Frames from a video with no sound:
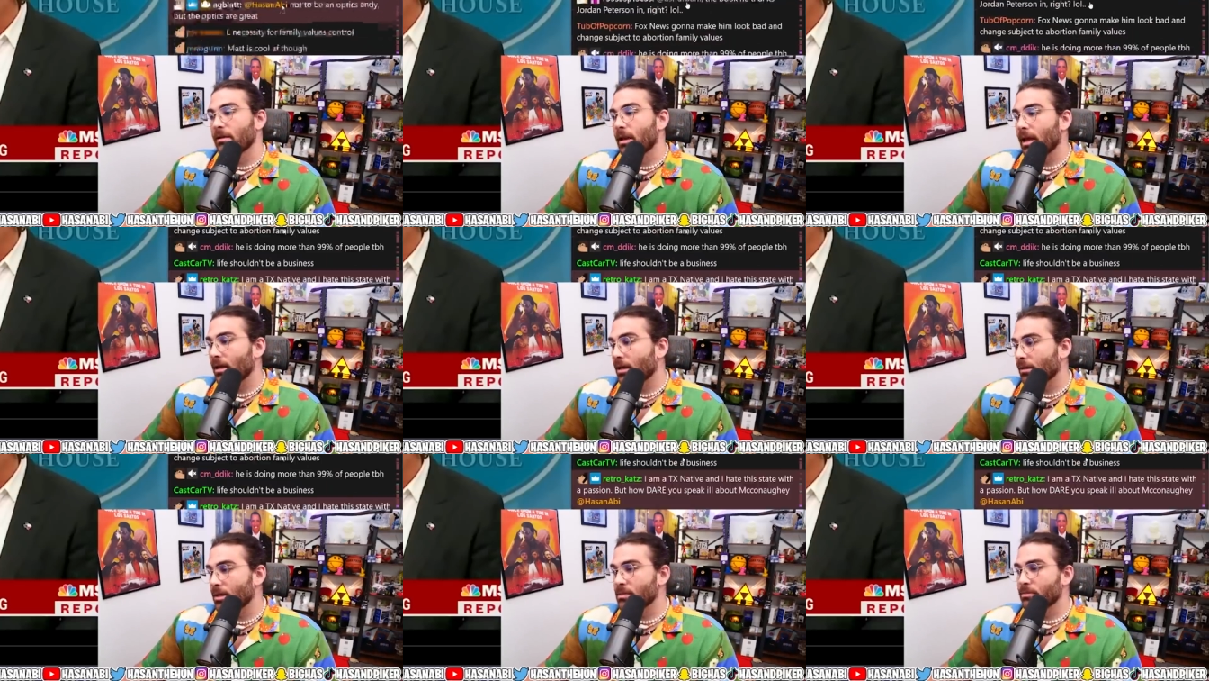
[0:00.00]
The
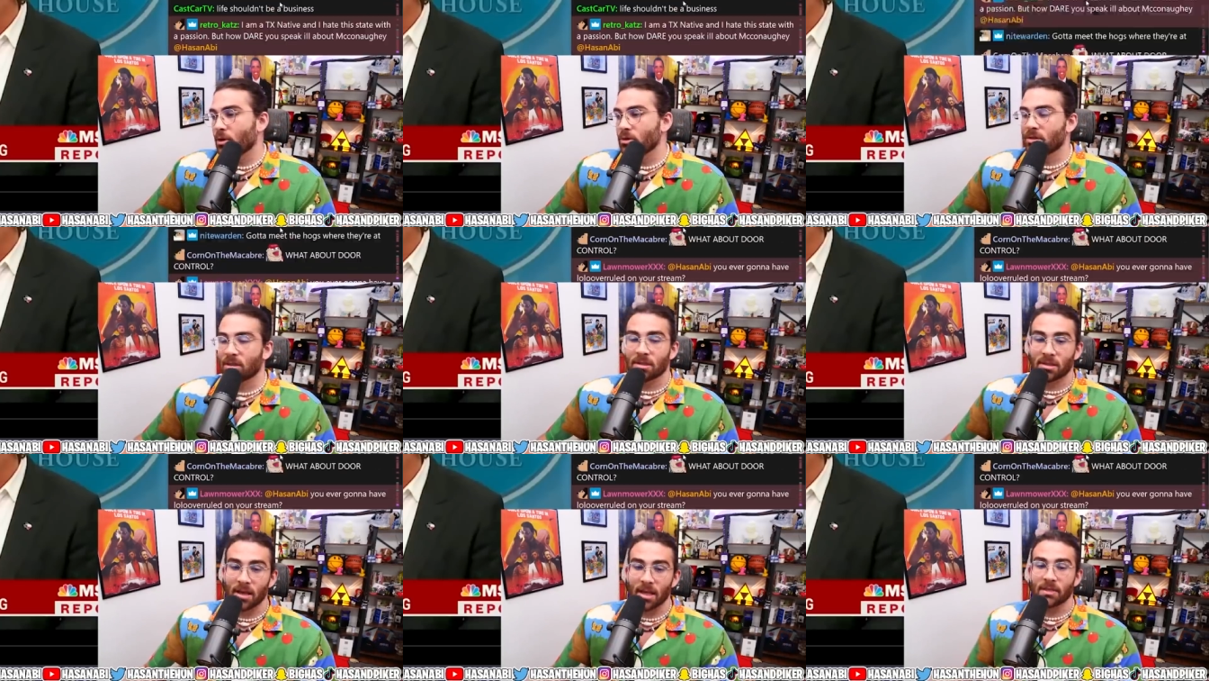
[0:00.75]
NRA's most
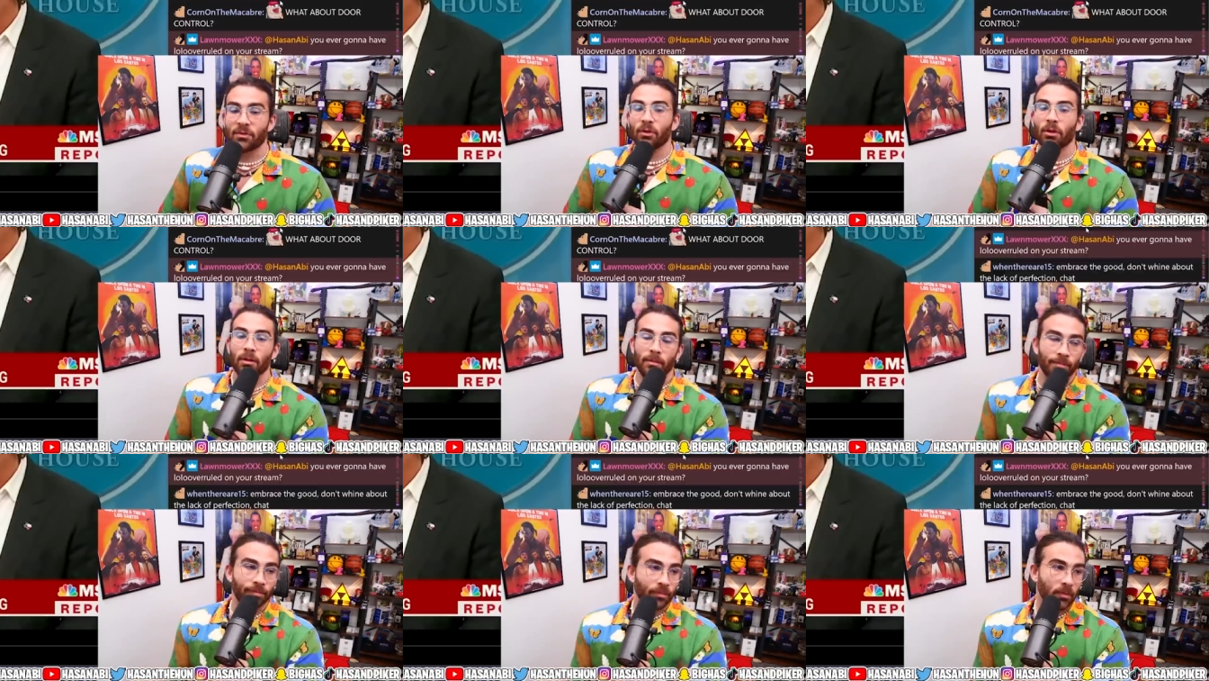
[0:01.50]
successful
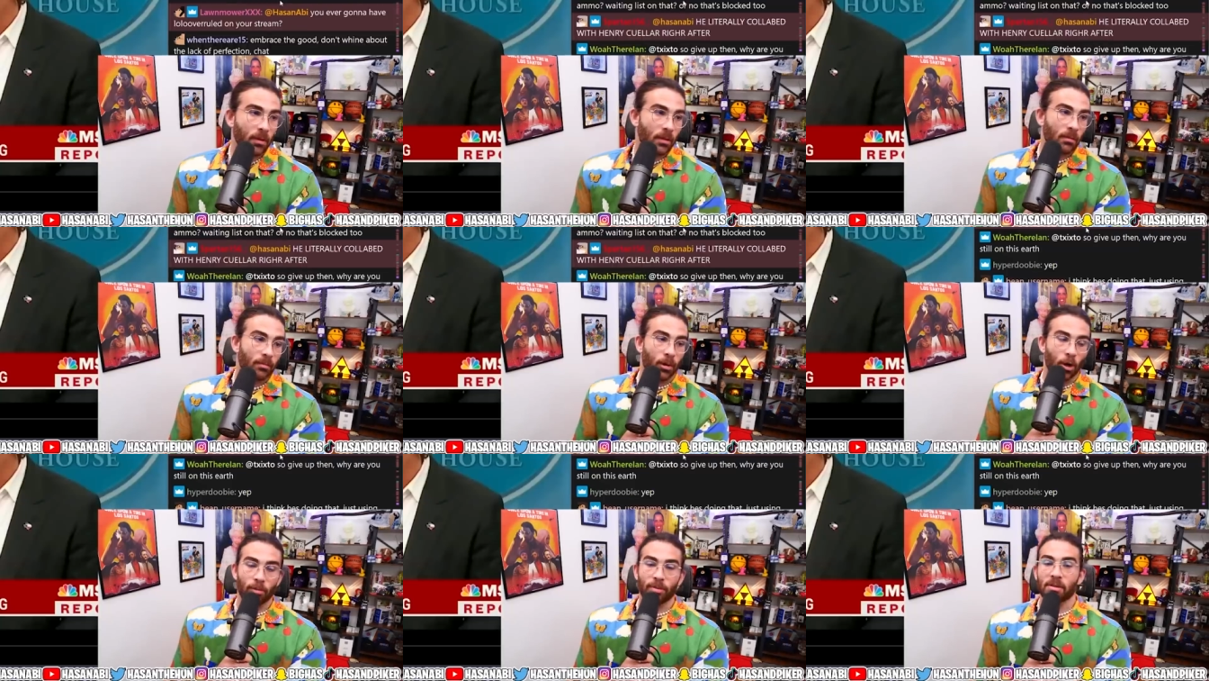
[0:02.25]

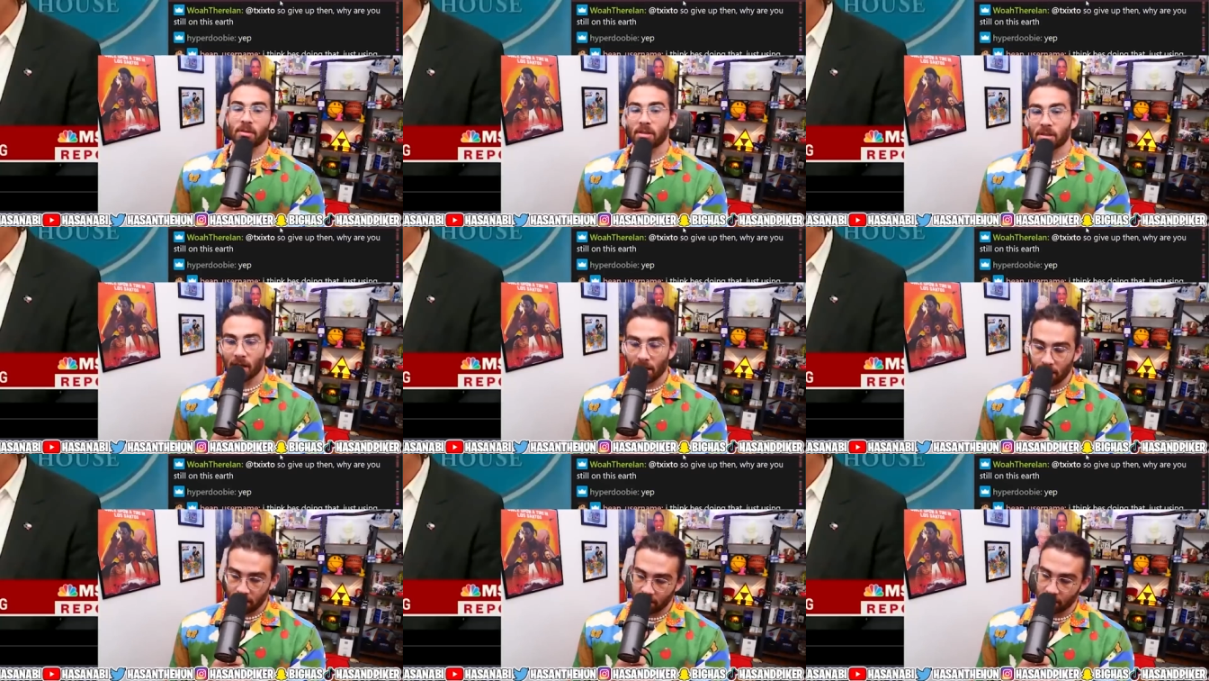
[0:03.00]
purpose is
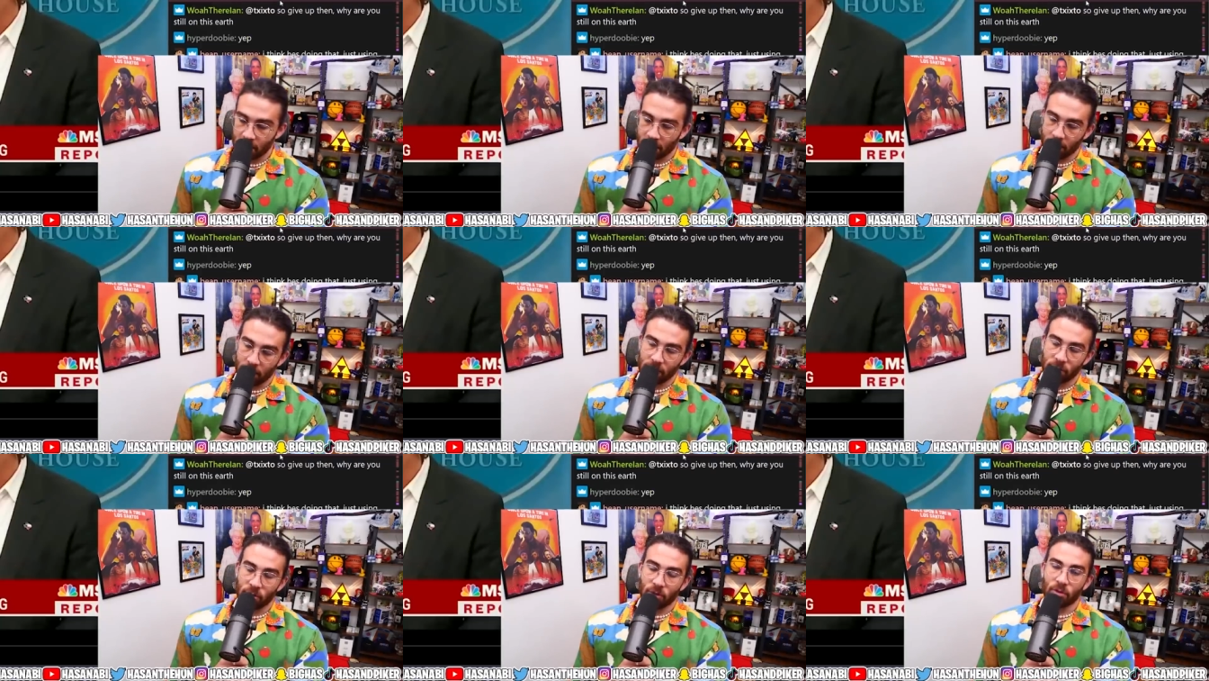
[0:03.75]
not necessarily
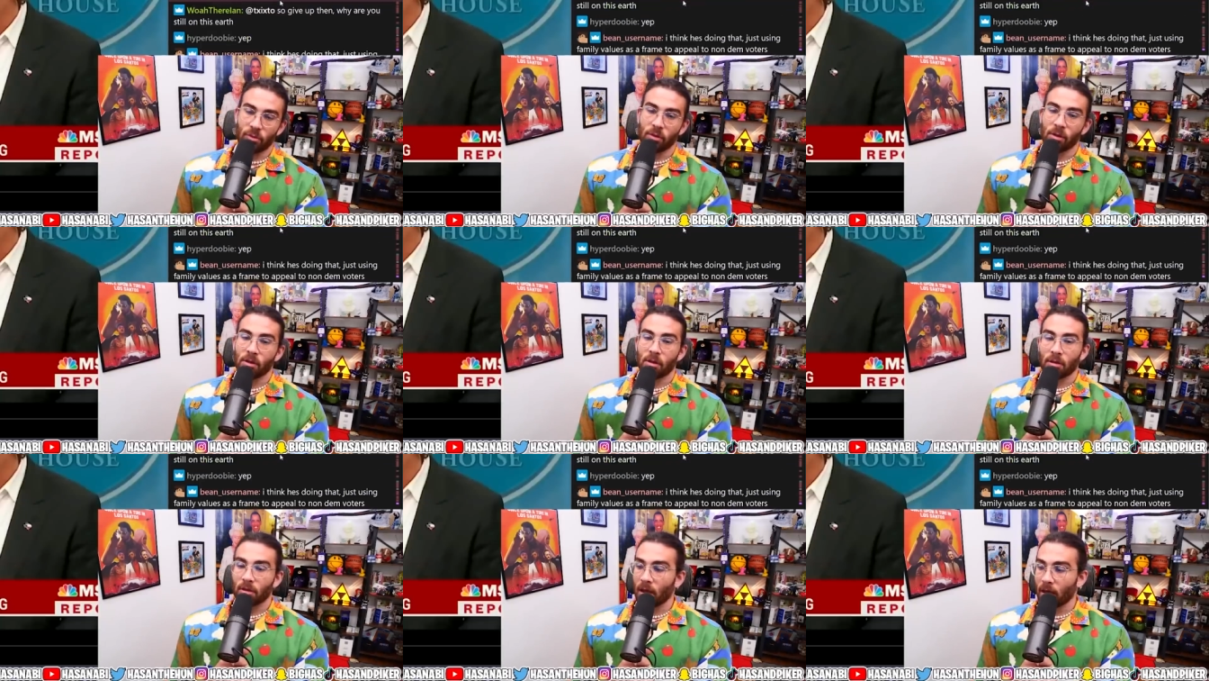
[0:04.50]
to
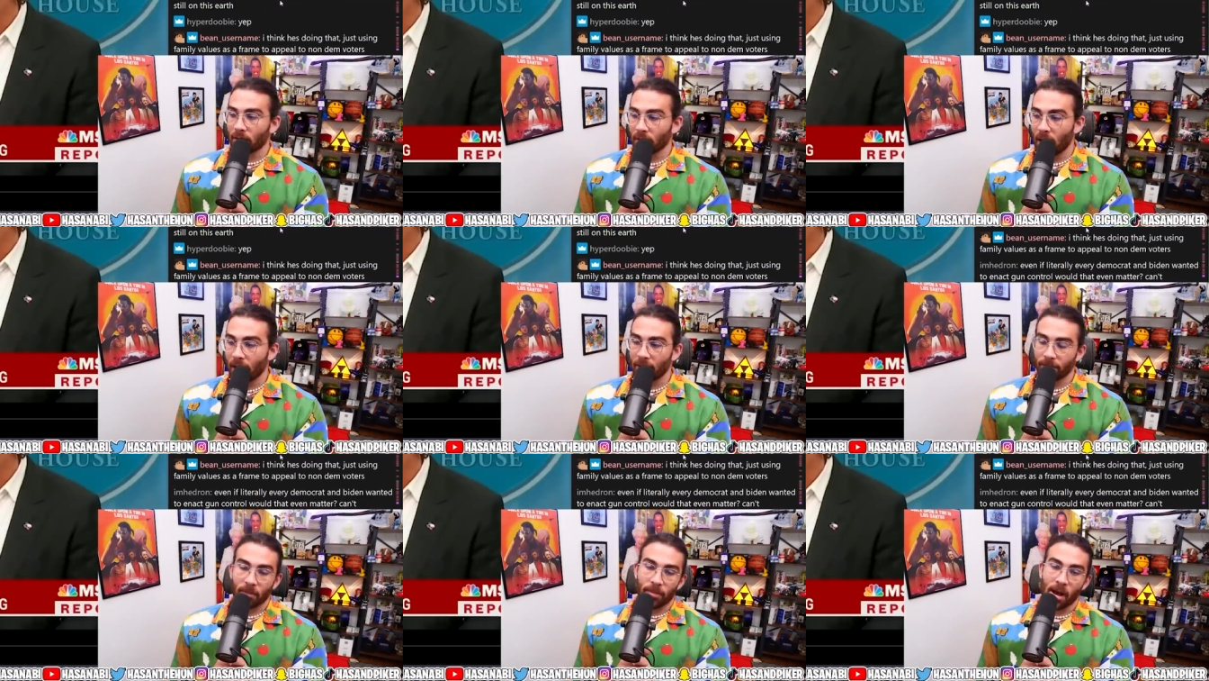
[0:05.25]
uh, line
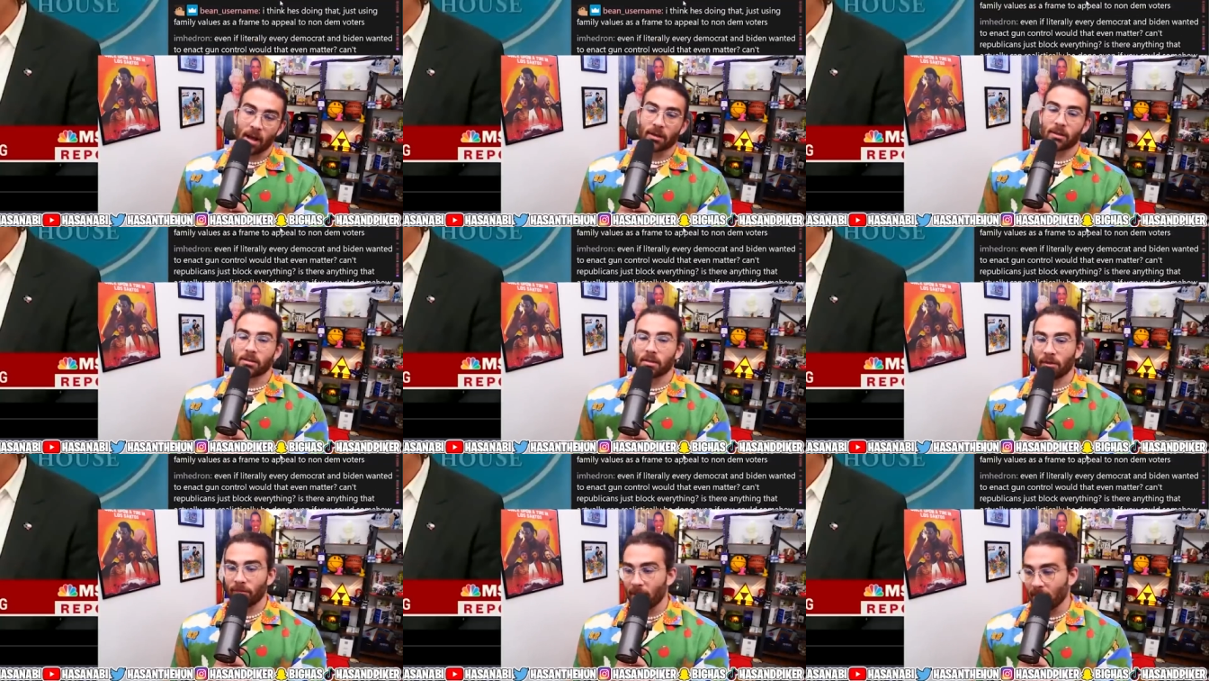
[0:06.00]
up the pockets
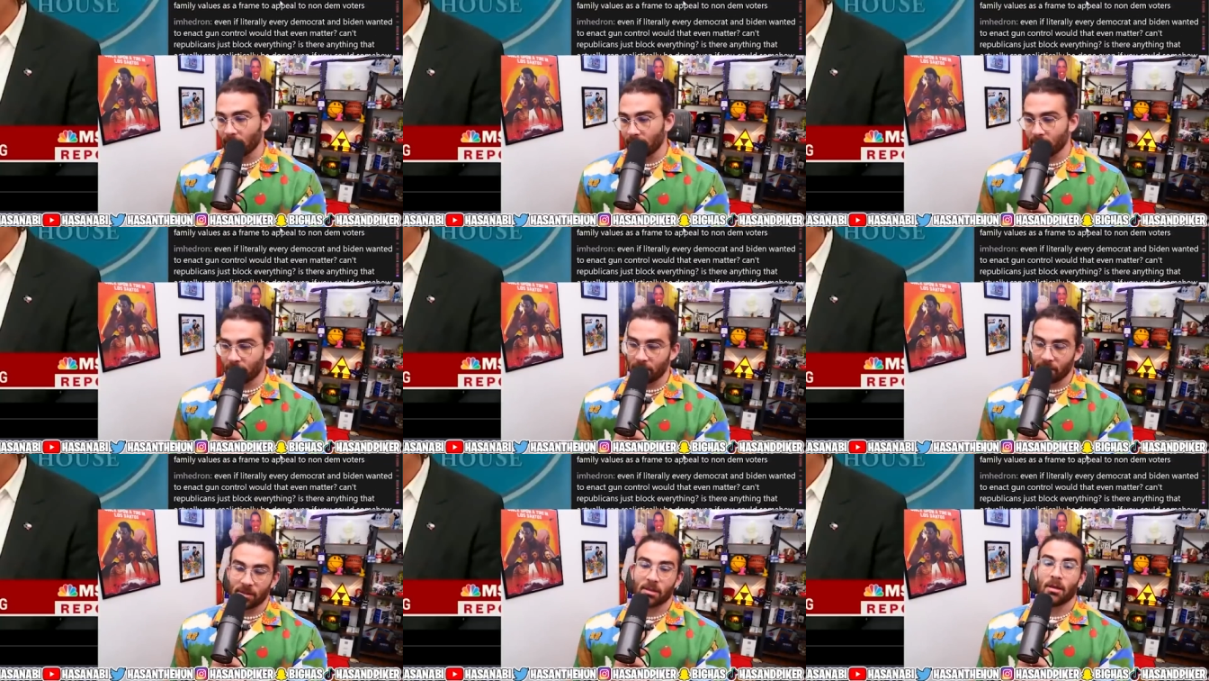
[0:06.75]
of
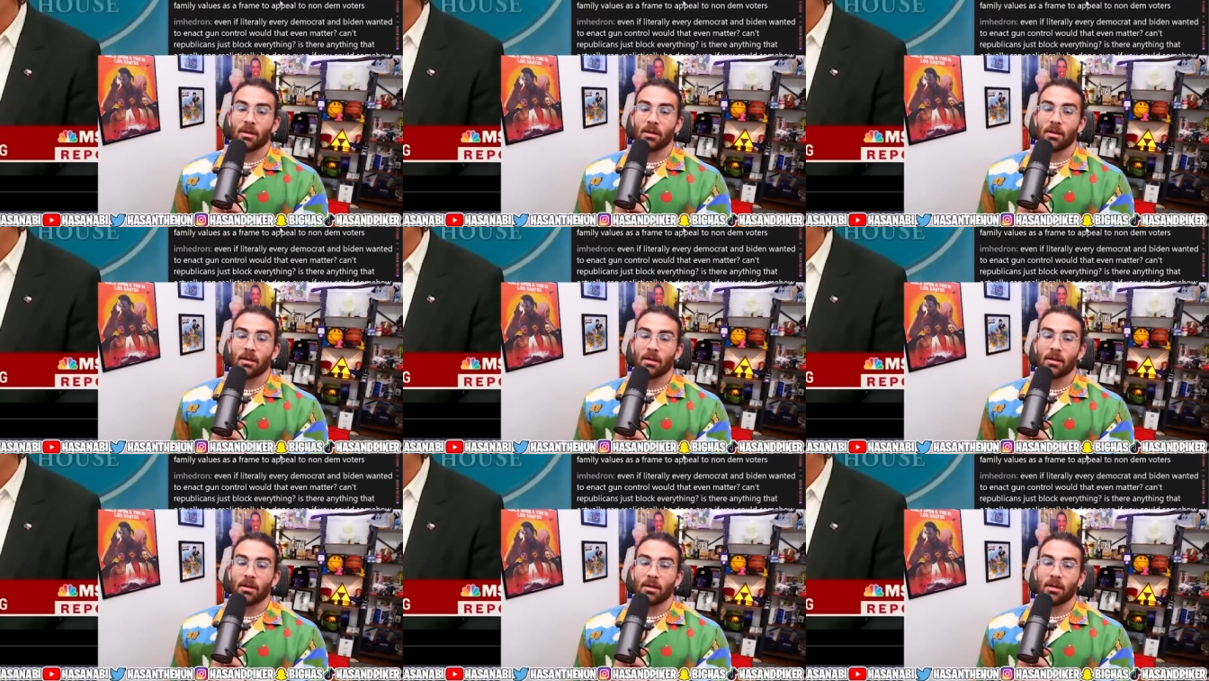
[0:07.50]
politicians.